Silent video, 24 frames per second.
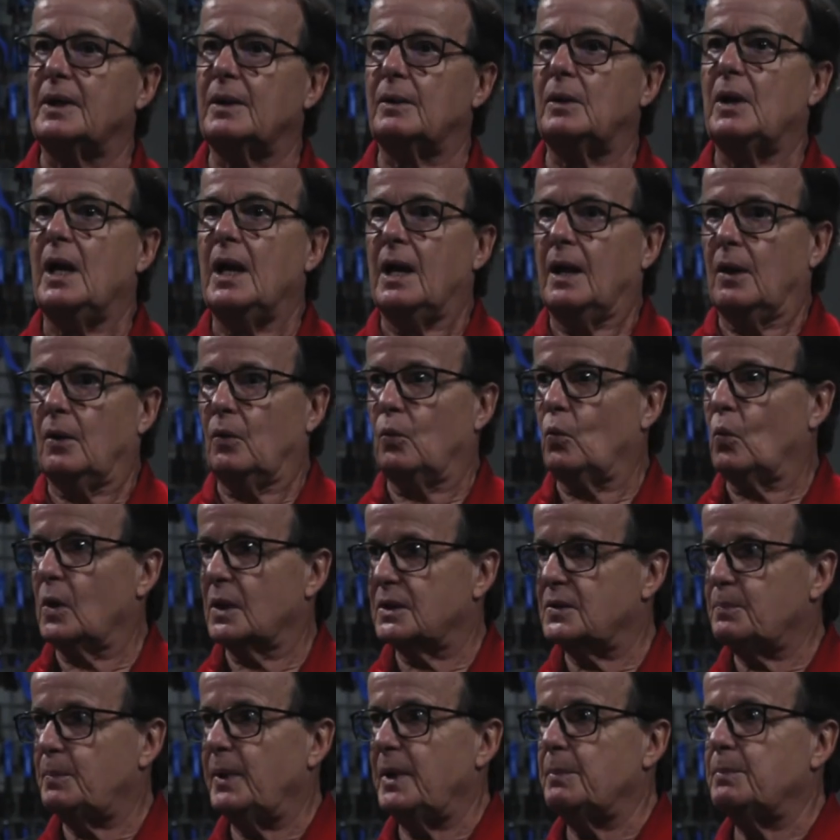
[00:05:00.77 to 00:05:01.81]
And
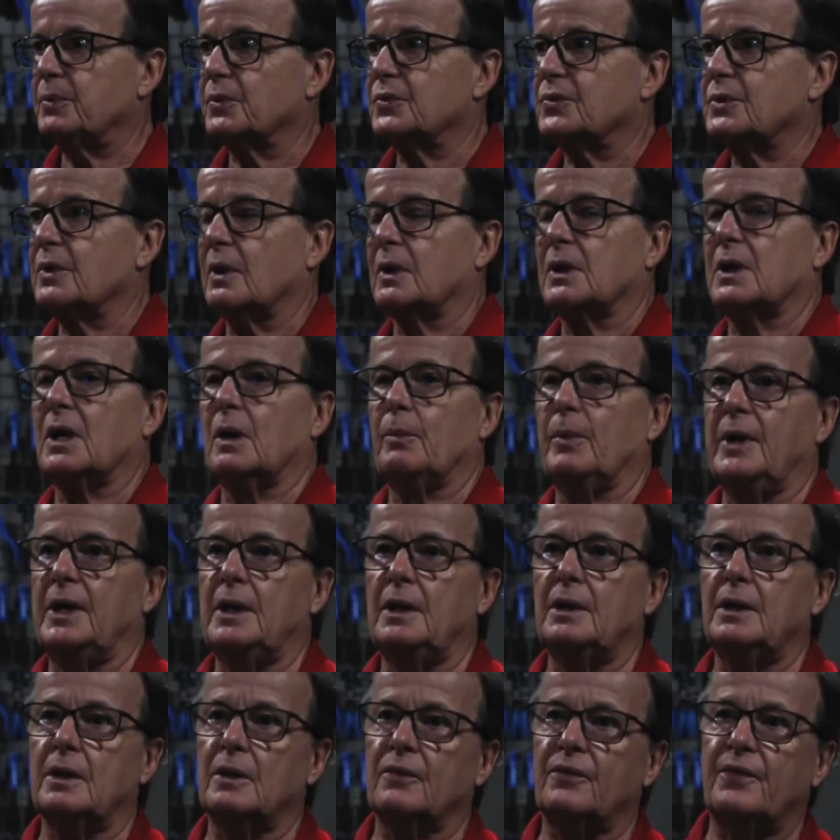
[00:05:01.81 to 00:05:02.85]
once people start coming
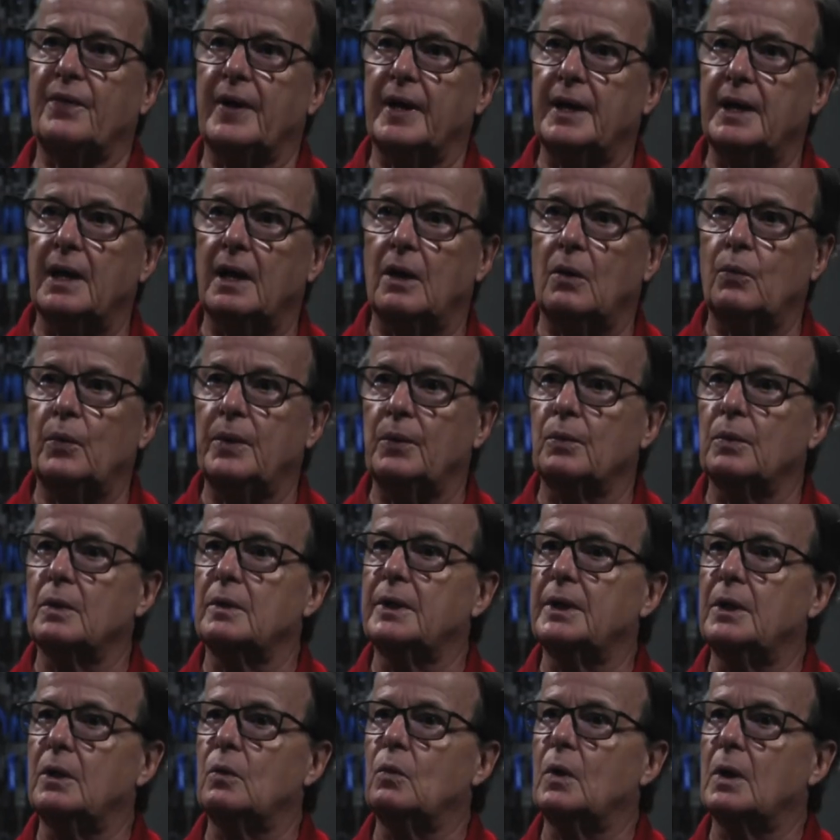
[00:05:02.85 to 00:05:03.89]
in, they'll find out we
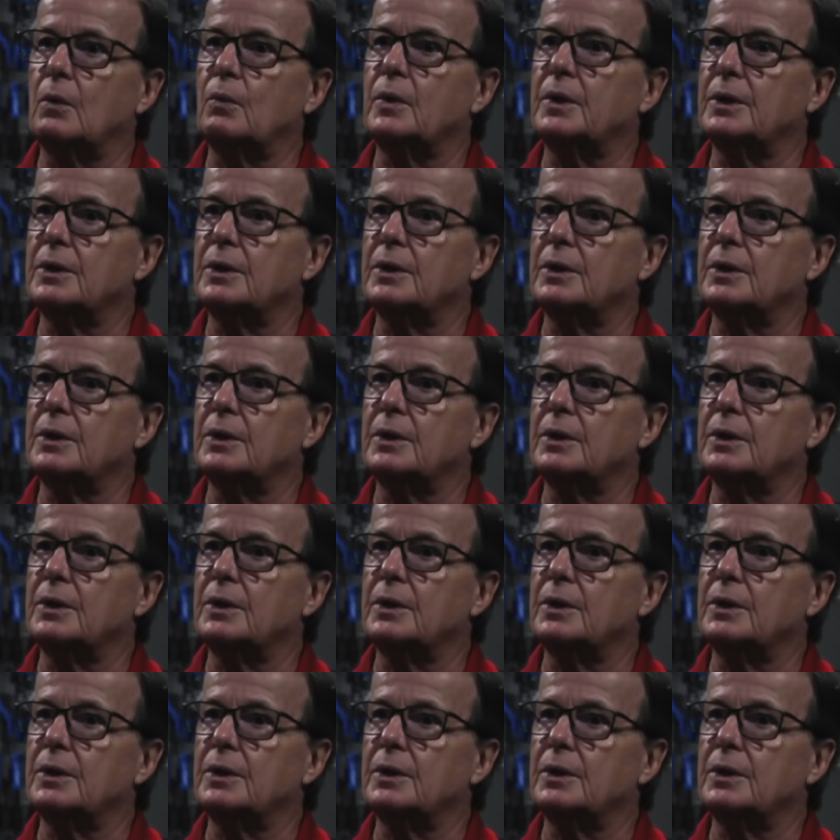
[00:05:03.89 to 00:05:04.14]
really know what we're